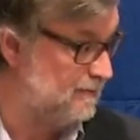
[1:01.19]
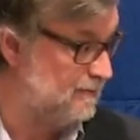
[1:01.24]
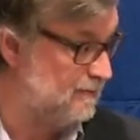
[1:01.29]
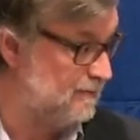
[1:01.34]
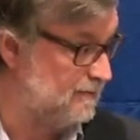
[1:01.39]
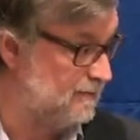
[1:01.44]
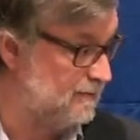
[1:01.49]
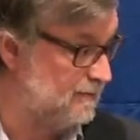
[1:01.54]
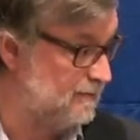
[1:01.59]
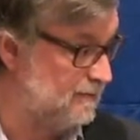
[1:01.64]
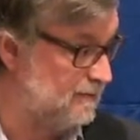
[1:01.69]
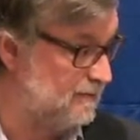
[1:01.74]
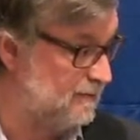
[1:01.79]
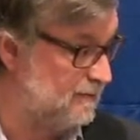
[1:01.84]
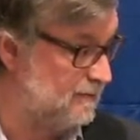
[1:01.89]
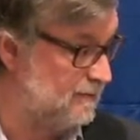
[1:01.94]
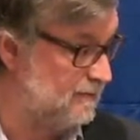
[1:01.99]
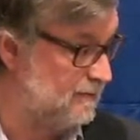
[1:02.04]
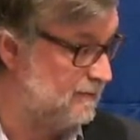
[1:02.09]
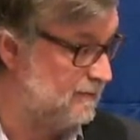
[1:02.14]

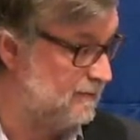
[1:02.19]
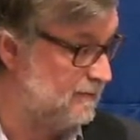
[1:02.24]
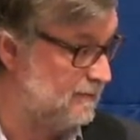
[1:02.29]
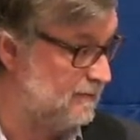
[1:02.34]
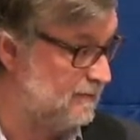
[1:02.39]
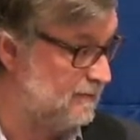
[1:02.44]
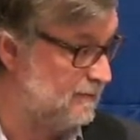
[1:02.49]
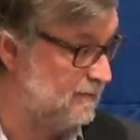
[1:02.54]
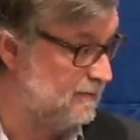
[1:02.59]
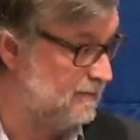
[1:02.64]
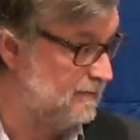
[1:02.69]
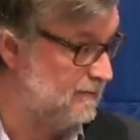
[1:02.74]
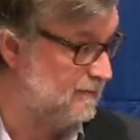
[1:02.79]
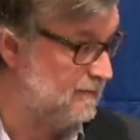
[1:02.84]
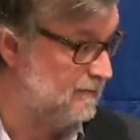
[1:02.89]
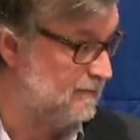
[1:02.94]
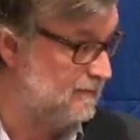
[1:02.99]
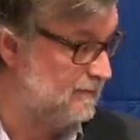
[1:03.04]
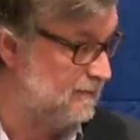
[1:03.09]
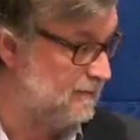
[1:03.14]

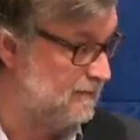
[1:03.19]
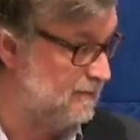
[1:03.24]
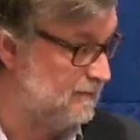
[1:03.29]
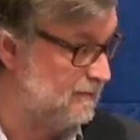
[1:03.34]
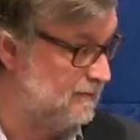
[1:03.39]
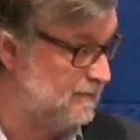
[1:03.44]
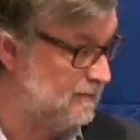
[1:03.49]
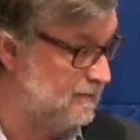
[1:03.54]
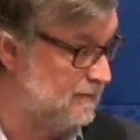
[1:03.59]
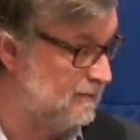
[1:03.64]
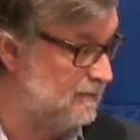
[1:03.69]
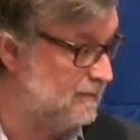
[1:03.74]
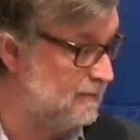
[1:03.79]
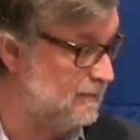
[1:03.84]
(silent)